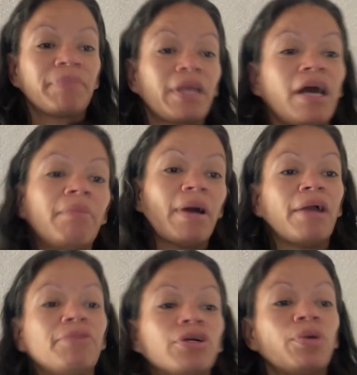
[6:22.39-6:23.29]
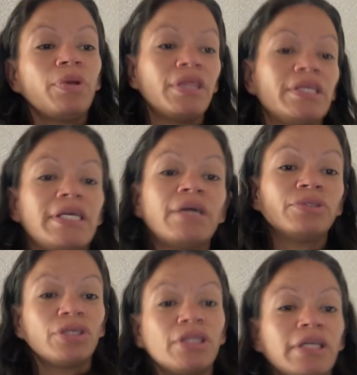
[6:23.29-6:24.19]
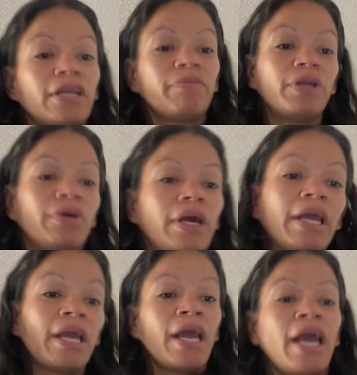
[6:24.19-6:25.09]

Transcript: Come, I will go with thee down to the land of Madoni,